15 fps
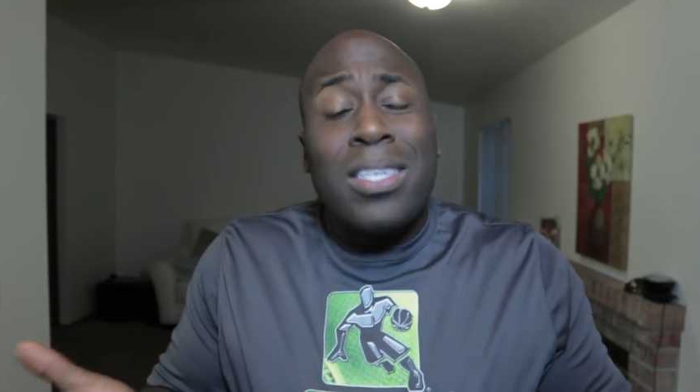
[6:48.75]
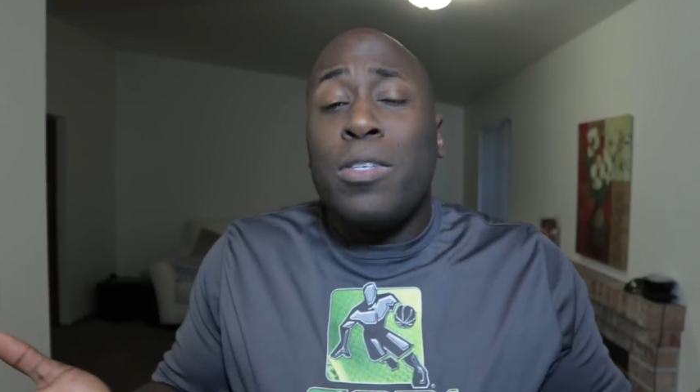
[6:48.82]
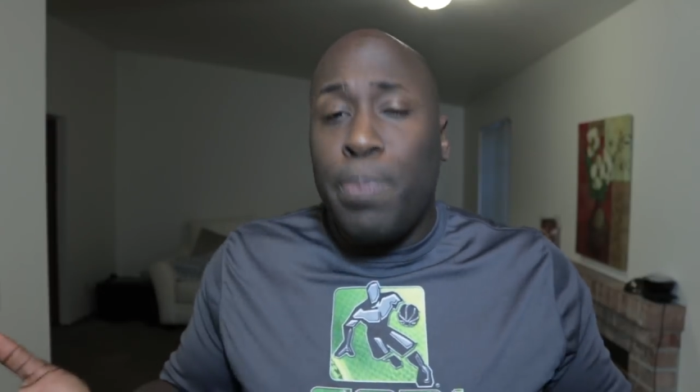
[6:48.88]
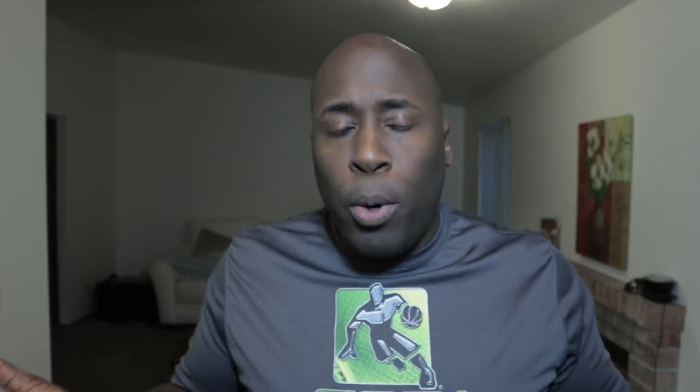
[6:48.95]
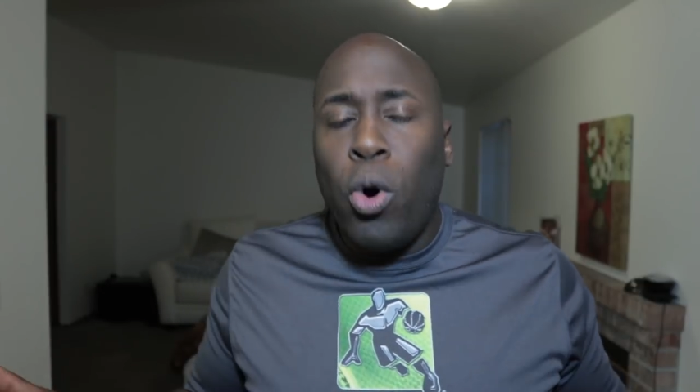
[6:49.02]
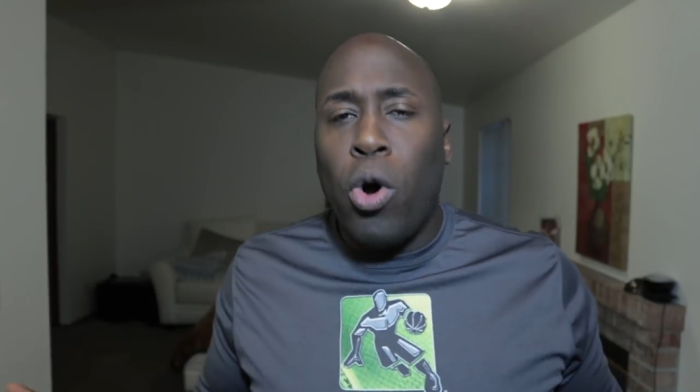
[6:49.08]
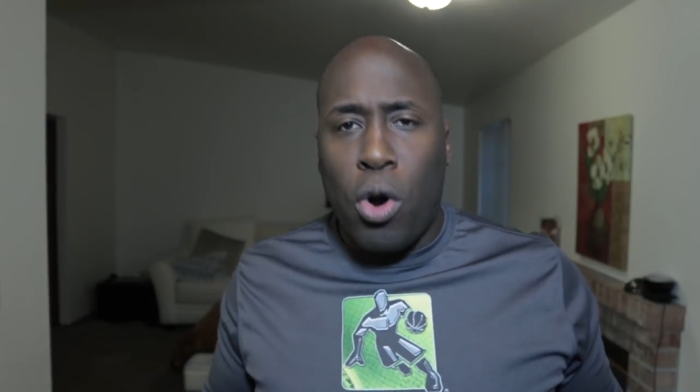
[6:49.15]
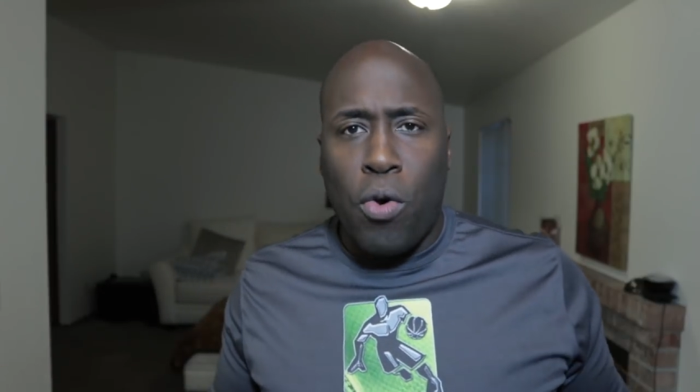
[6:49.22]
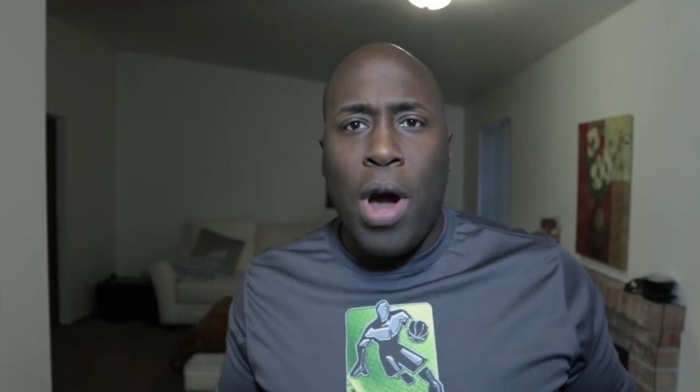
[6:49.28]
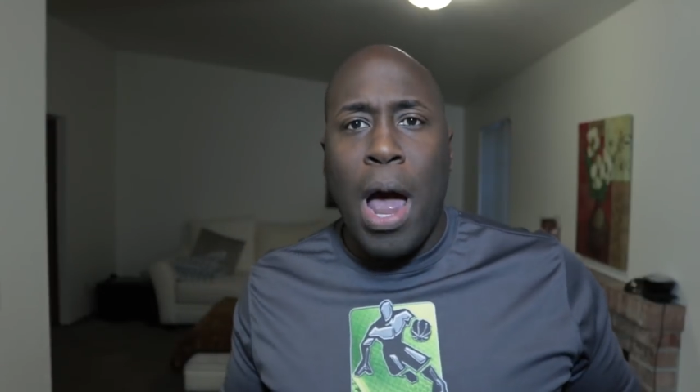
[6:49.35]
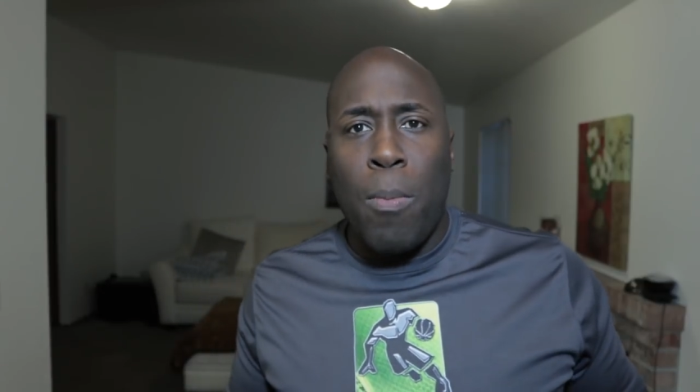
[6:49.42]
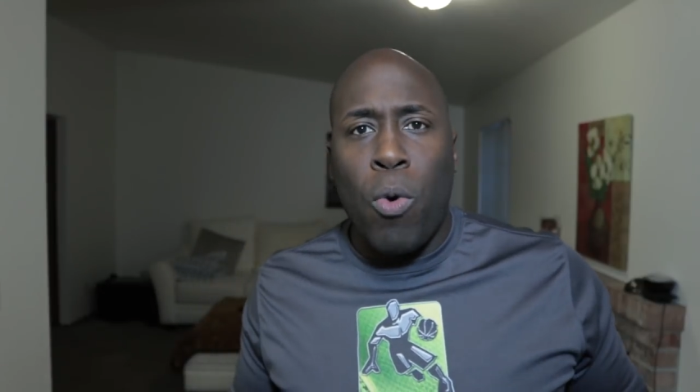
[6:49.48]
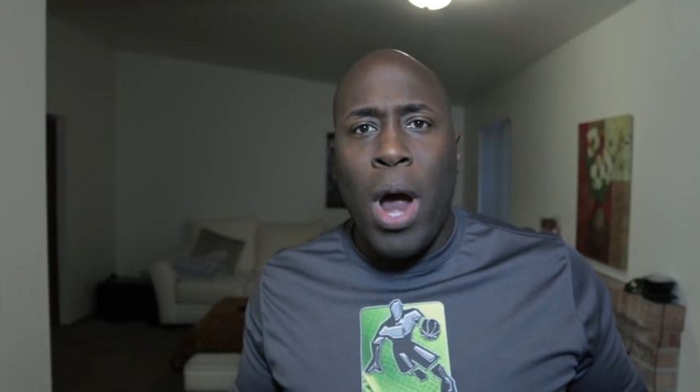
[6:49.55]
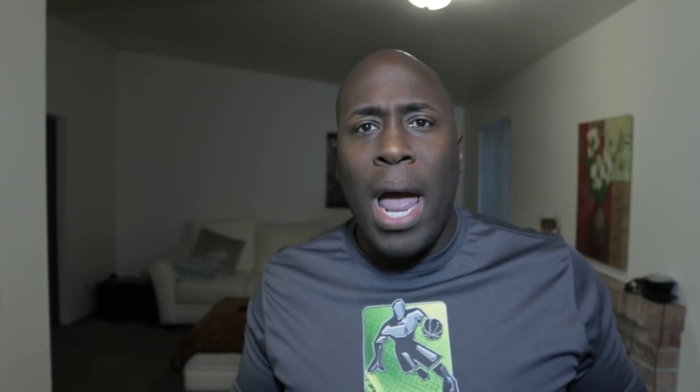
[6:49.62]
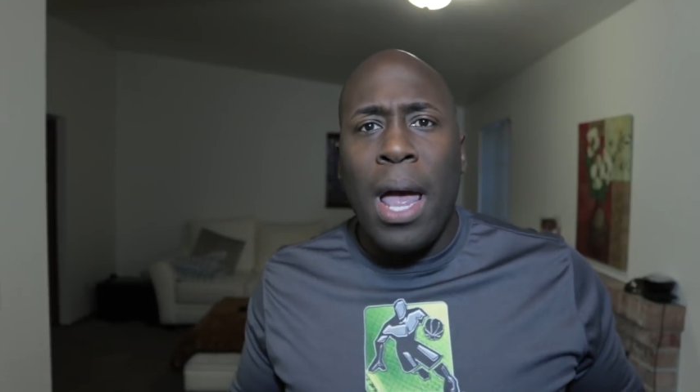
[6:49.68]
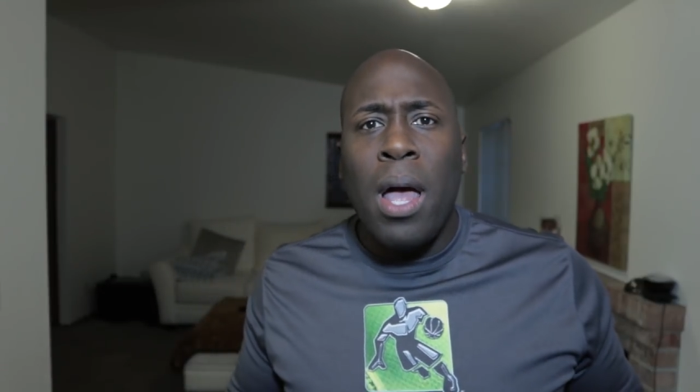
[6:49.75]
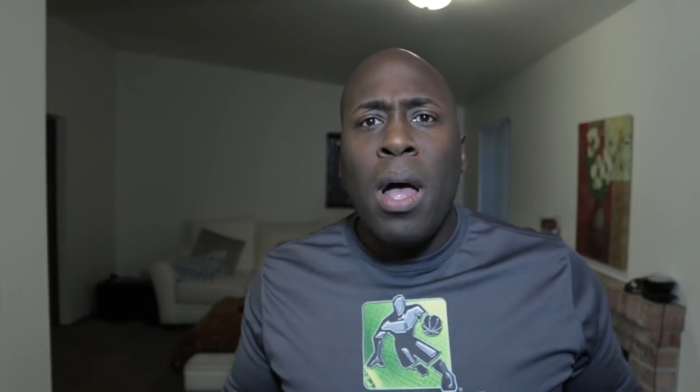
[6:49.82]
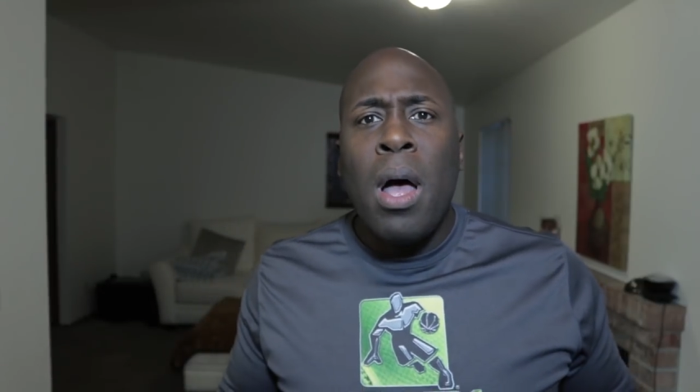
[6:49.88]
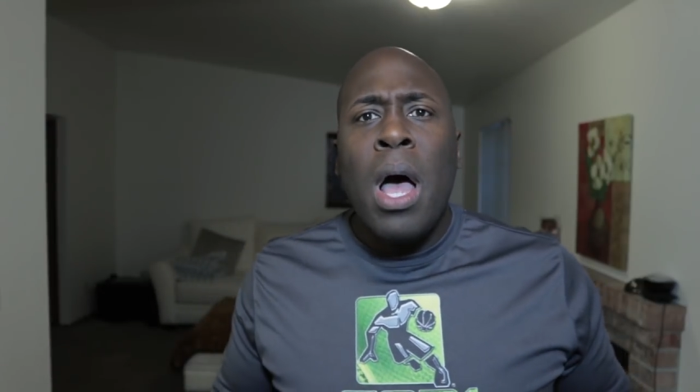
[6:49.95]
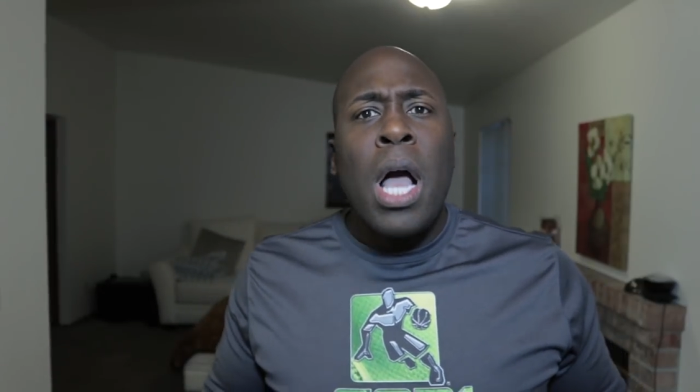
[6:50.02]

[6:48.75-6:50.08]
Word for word: it's bull crap, right?